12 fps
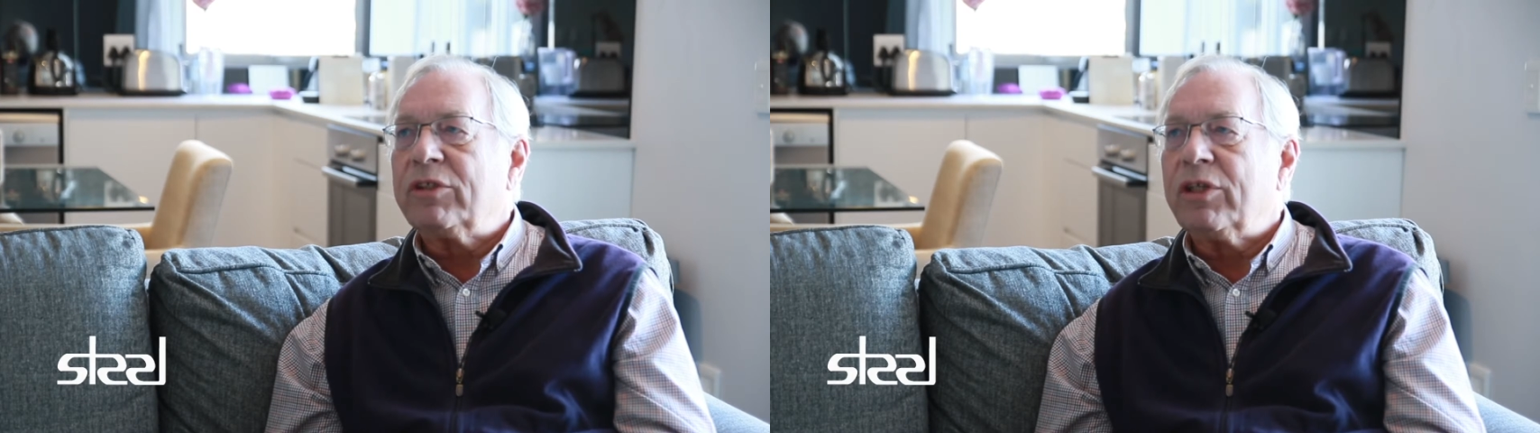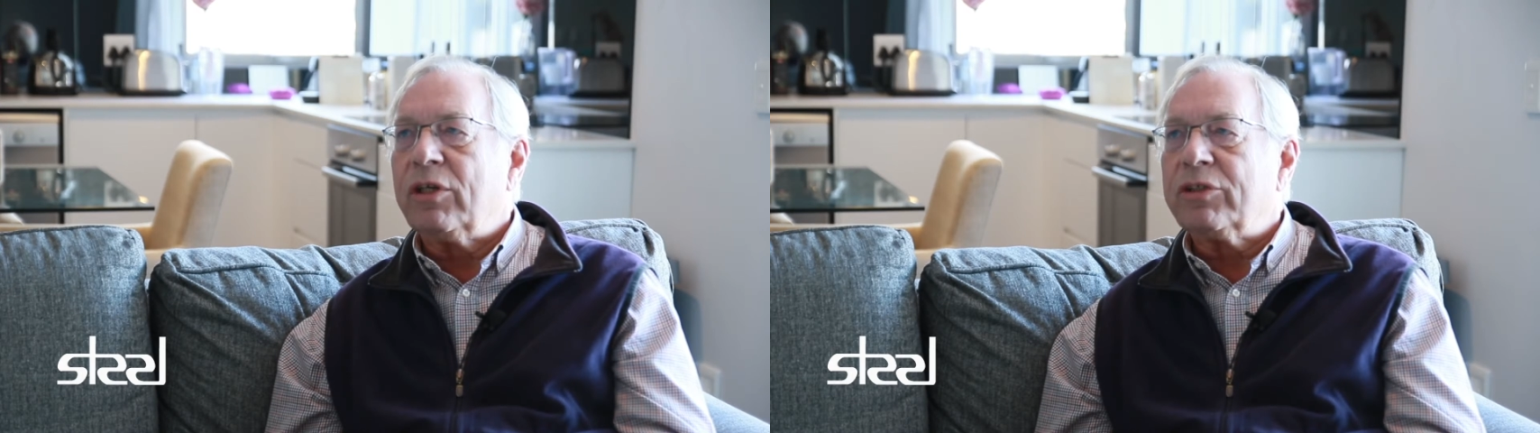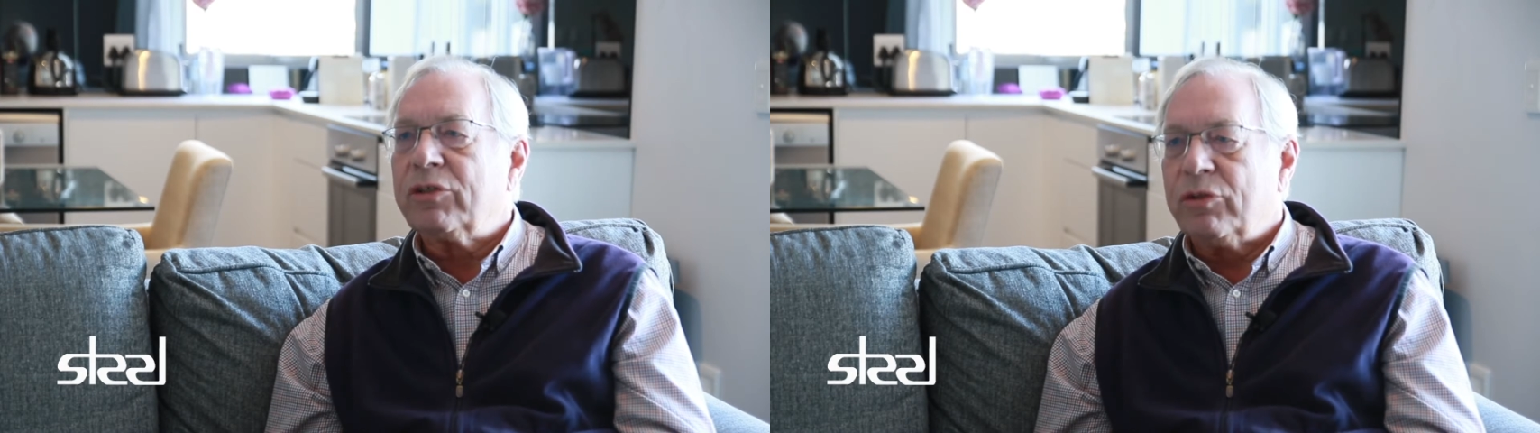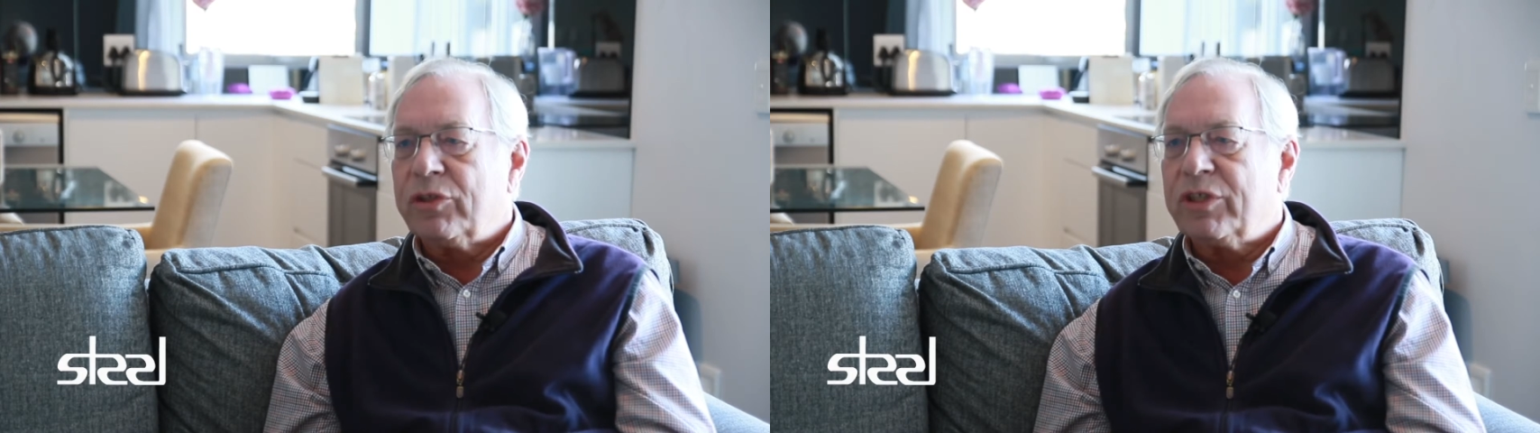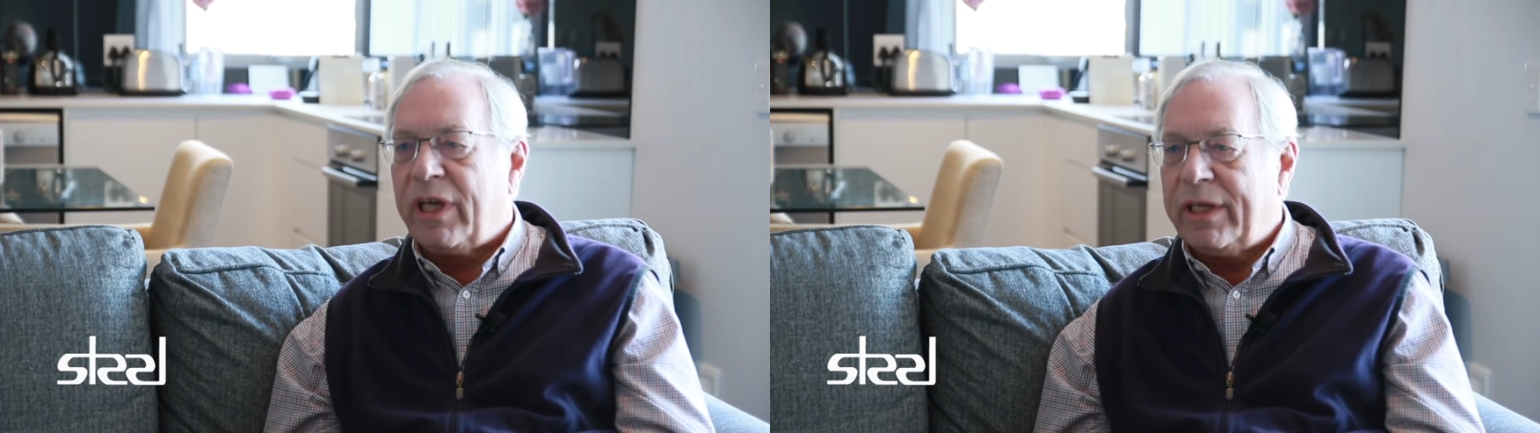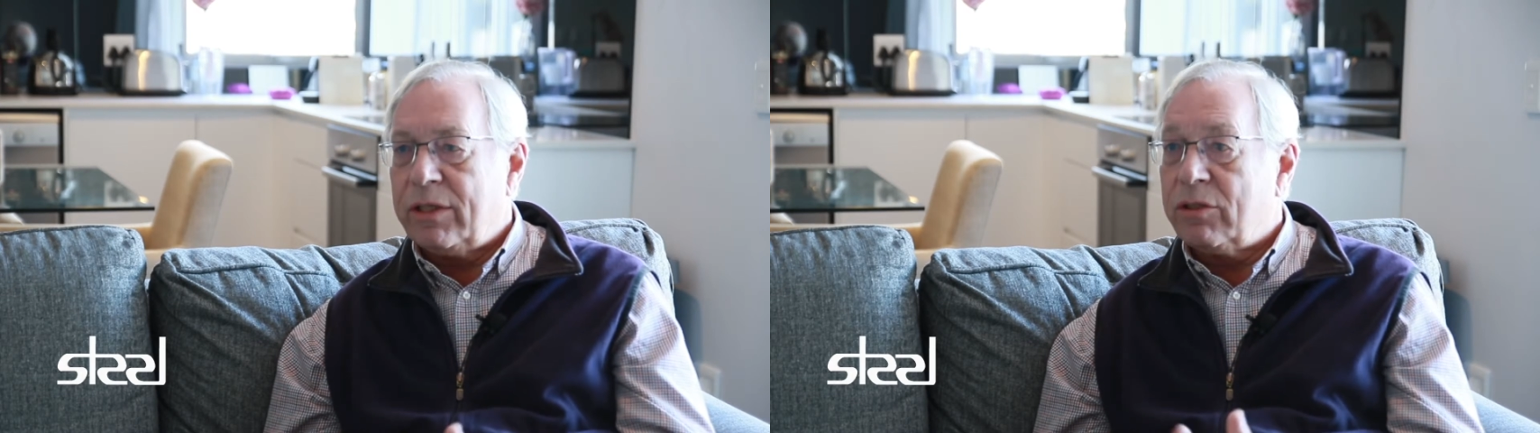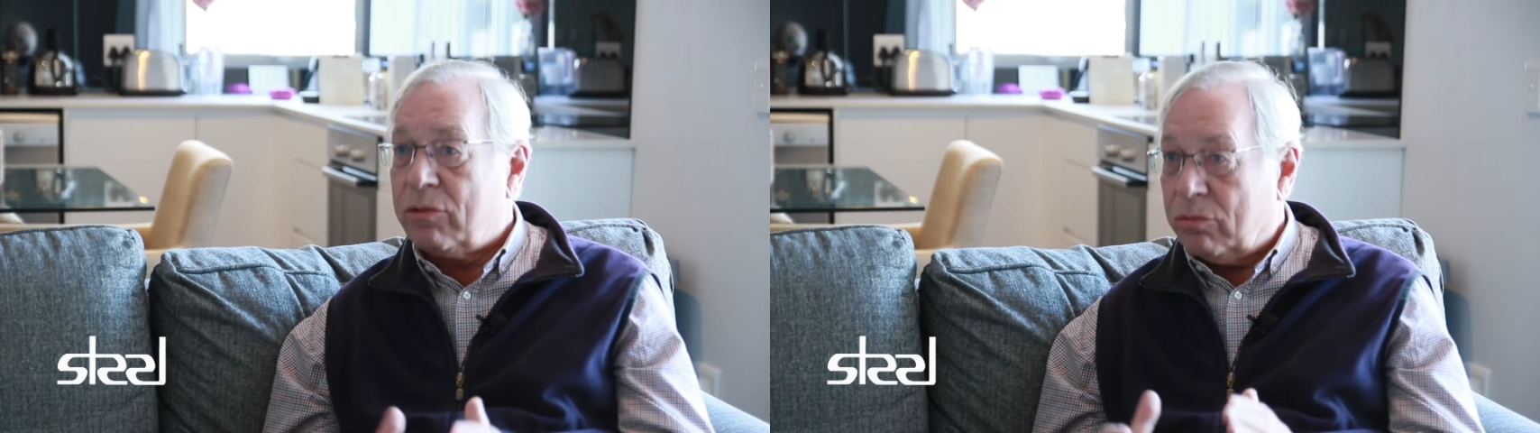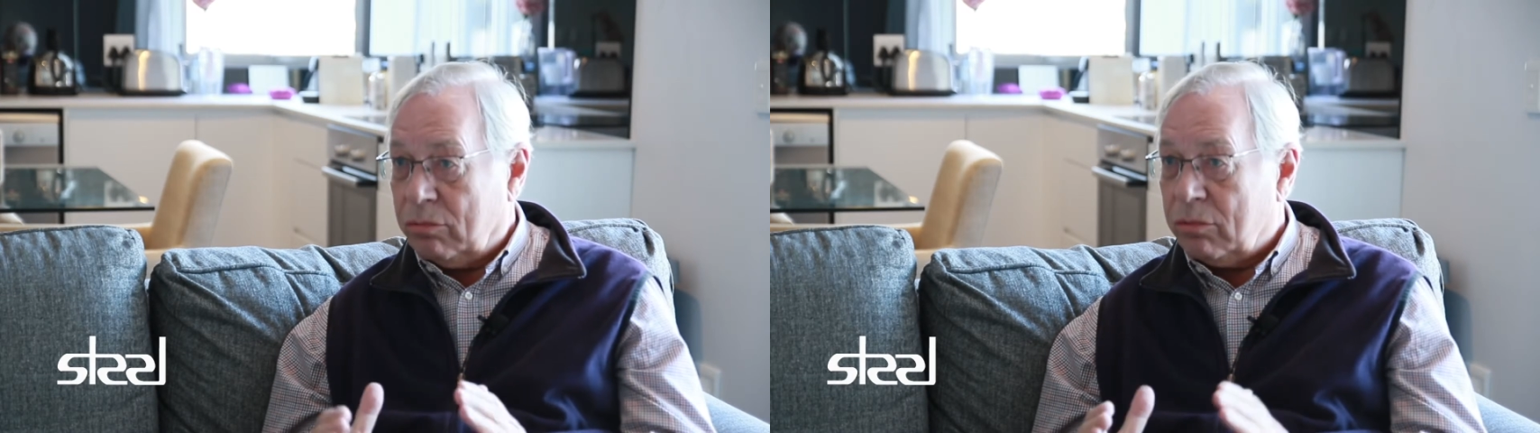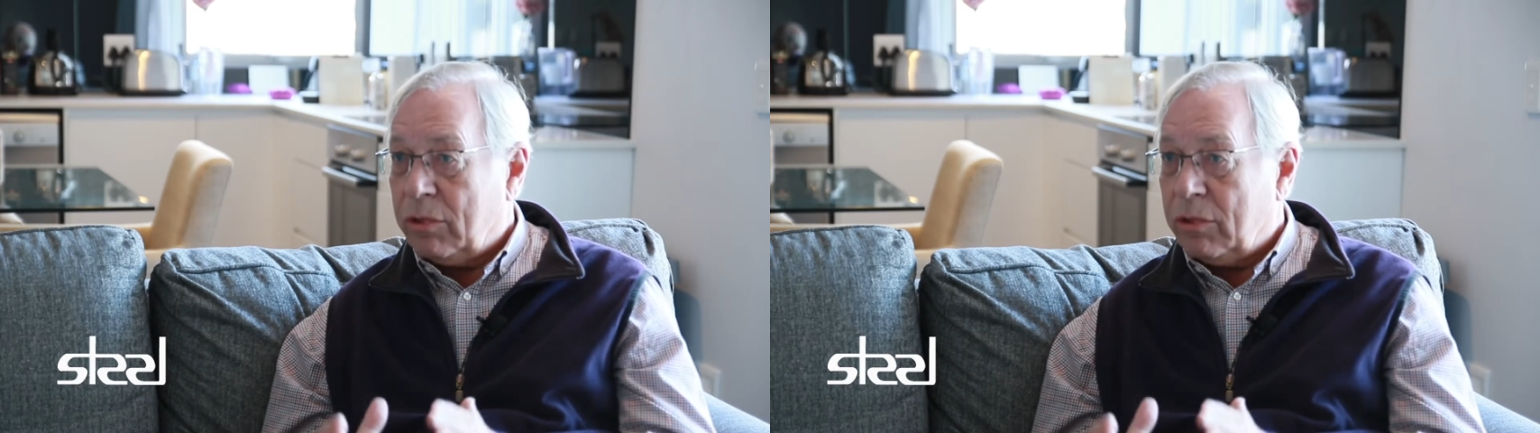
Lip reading: chance on site to